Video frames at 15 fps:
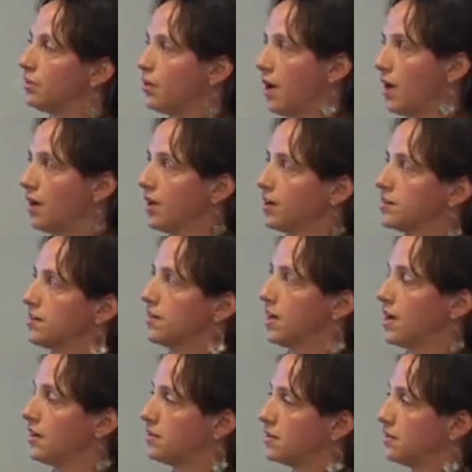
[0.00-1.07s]
products
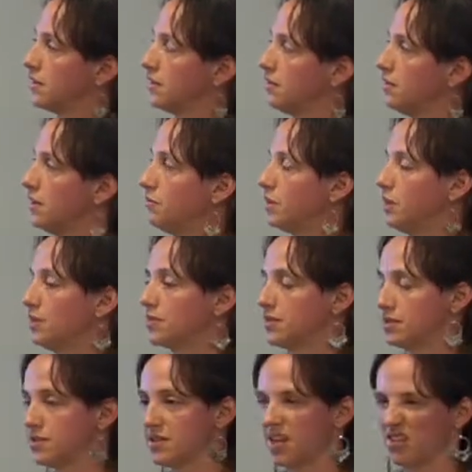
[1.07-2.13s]
and we looked
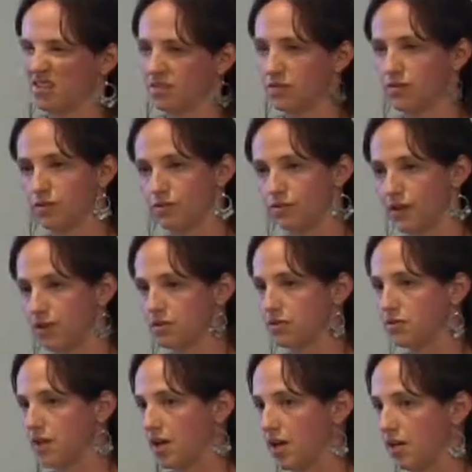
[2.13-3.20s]
at standards for fair
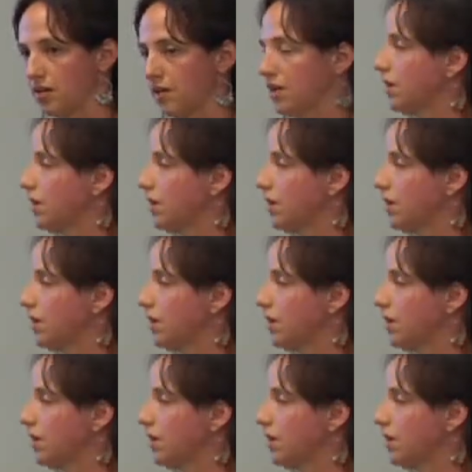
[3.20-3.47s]
trade.